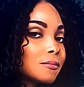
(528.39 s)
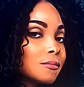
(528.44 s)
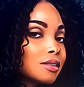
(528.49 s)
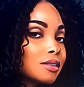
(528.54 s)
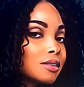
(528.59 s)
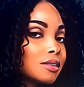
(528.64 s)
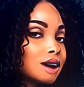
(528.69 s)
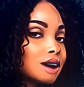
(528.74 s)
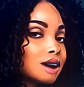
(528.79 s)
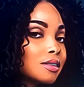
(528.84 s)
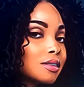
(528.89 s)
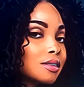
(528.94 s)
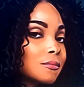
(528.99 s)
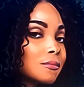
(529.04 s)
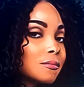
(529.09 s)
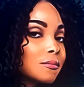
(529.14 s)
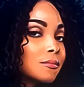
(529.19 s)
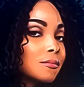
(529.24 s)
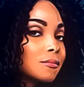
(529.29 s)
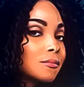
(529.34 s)
And Sonya,
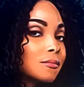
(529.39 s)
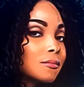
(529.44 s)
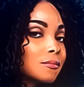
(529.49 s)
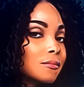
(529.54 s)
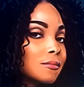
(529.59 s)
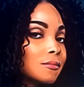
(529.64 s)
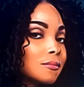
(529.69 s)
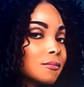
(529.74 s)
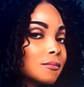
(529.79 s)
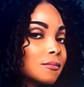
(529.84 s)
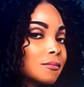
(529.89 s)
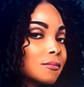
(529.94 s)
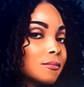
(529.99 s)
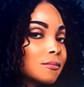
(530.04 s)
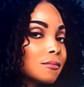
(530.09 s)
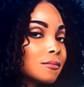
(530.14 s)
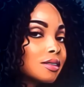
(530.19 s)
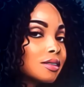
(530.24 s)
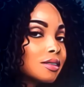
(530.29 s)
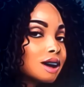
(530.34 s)
I have to say,
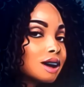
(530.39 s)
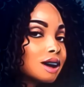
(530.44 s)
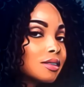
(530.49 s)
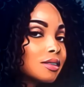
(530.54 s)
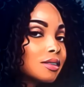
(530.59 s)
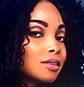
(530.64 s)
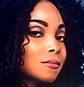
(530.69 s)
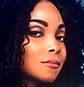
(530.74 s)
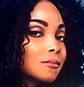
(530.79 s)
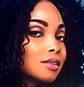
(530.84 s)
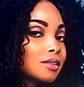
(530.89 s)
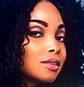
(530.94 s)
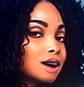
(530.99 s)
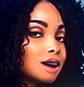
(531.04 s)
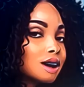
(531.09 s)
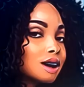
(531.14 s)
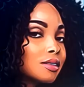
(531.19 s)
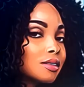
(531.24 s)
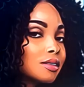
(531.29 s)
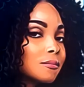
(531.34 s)
now this you're
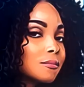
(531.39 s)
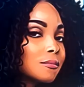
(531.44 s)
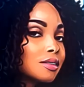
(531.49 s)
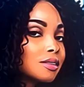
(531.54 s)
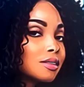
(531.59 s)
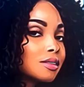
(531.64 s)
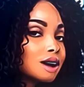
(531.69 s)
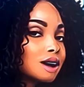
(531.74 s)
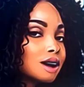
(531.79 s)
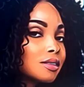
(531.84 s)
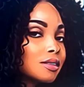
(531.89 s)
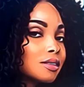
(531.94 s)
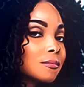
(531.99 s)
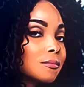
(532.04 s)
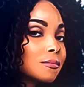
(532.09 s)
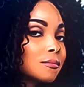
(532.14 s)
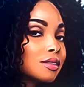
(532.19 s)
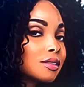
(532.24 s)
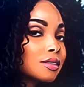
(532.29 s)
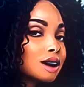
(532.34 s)
on point with,
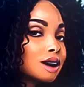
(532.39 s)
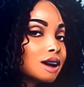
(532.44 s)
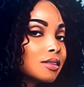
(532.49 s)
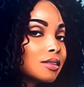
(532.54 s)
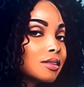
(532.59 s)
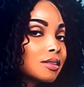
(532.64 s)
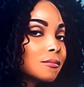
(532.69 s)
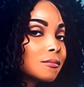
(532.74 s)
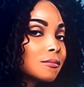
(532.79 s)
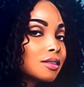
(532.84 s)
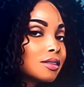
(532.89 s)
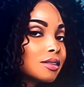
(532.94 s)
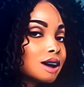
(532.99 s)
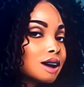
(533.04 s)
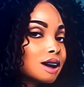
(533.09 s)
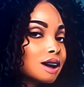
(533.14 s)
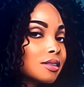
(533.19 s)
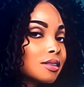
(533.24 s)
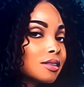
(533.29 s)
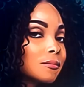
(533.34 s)
okay? If
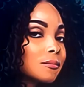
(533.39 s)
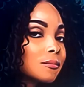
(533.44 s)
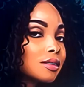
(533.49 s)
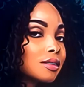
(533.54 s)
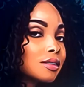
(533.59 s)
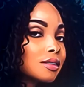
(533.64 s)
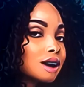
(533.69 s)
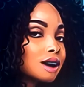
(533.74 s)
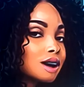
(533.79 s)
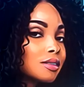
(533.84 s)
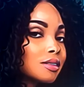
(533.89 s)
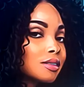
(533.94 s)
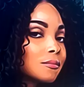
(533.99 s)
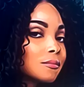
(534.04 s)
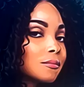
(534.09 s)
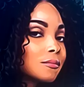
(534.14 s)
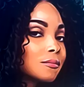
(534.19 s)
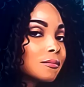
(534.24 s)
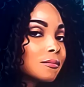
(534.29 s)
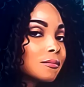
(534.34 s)
you want to get your makeup
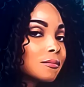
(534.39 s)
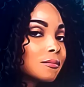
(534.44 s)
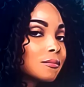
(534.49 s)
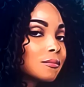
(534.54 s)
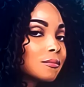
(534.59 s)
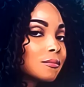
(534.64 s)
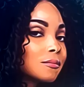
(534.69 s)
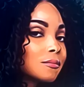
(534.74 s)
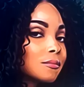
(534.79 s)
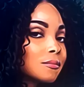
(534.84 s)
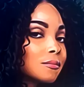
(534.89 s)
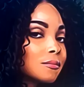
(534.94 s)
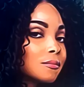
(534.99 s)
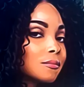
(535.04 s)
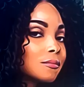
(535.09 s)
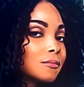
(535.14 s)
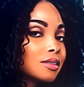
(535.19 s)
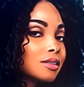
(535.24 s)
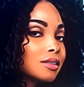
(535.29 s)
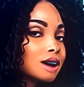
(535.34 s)
done to go eat a
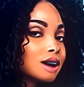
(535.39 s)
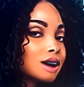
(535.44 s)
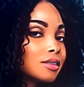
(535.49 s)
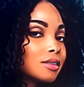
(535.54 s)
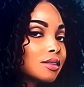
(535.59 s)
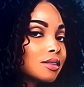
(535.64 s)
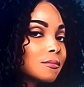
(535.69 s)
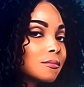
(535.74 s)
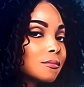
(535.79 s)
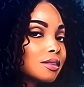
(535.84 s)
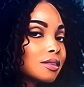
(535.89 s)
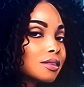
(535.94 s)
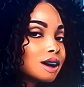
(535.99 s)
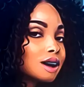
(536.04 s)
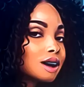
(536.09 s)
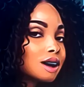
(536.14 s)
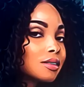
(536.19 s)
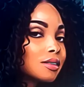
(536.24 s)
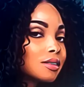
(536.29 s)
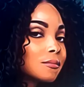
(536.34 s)
baguette, then be my
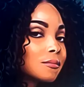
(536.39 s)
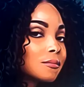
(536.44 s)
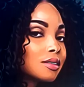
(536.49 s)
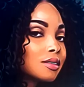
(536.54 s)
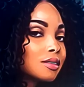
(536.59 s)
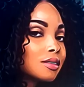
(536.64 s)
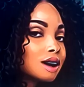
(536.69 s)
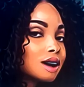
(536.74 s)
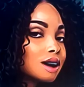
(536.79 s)
guest.